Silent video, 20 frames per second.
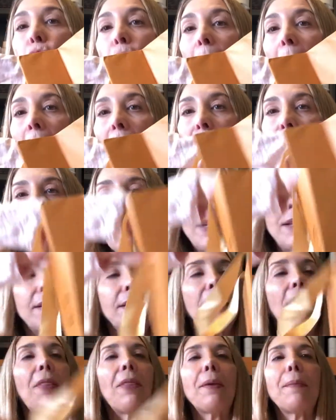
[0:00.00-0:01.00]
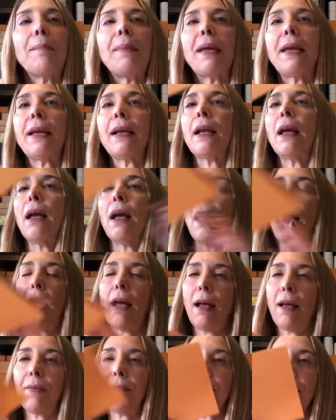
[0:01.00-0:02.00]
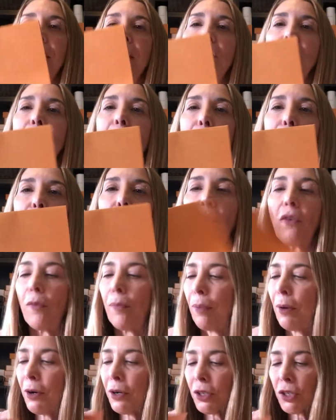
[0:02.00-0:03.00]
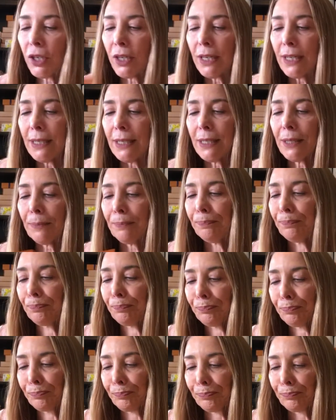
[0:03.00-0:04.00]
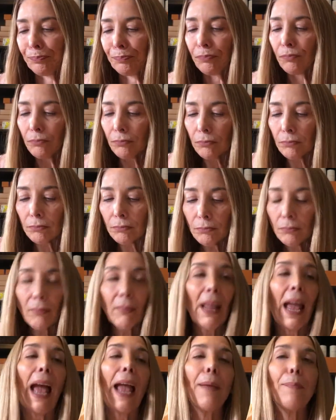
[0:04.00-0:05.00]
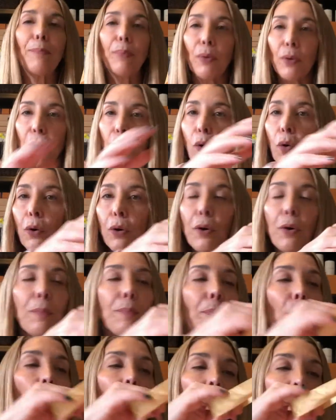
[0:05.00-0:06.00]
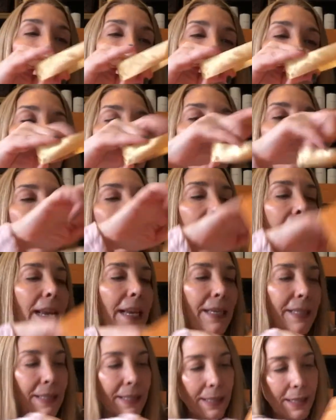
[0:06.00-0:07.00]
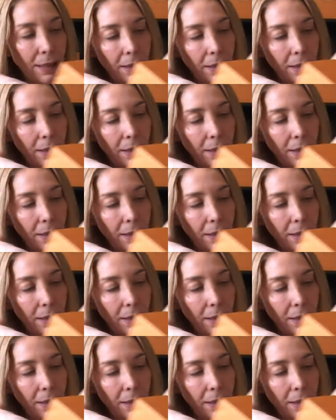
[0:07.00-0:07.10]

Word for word: small things, nothing big. Here's my proof of purchase. I pre-ordered both of these things